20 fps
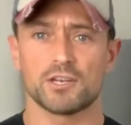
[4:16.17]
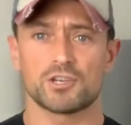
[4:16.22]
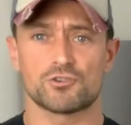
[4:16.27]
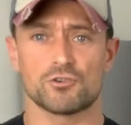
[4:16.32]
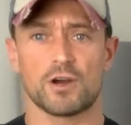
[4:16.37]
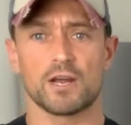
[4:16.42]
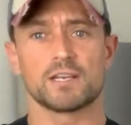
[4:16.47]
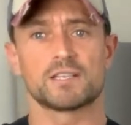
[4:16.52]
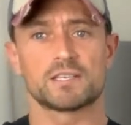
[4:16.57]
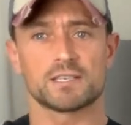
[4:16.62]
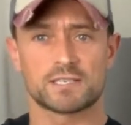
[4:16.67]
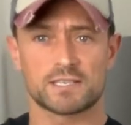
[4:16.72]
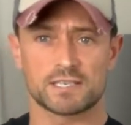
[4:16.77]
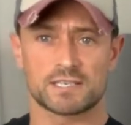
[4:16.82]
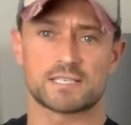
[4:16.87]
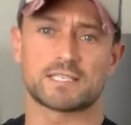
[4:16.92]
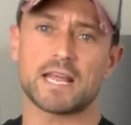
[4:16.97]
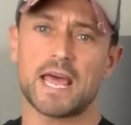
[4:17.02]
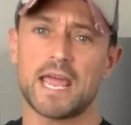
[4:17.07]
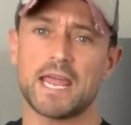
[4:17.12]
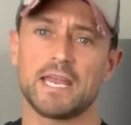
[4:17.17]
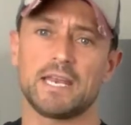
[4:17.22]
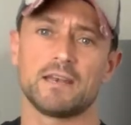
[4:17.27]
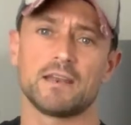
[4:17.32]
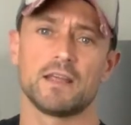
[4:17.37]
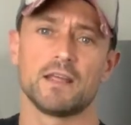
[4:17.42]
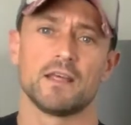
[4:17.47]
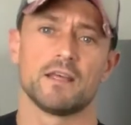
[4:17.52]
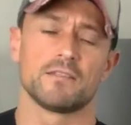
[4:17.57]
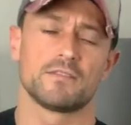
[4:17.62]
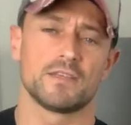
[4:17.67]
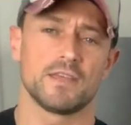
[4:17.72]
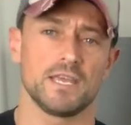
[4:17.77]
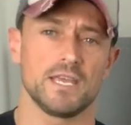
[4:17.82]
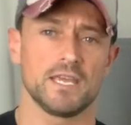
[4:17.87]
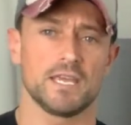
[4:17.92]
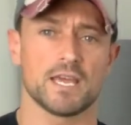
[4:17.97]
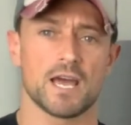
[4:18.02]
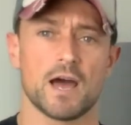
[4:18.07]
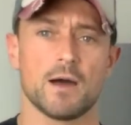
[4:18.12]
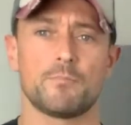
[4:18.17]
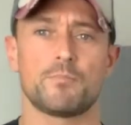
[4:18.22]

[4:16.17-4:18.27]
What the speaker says: trying to sustain the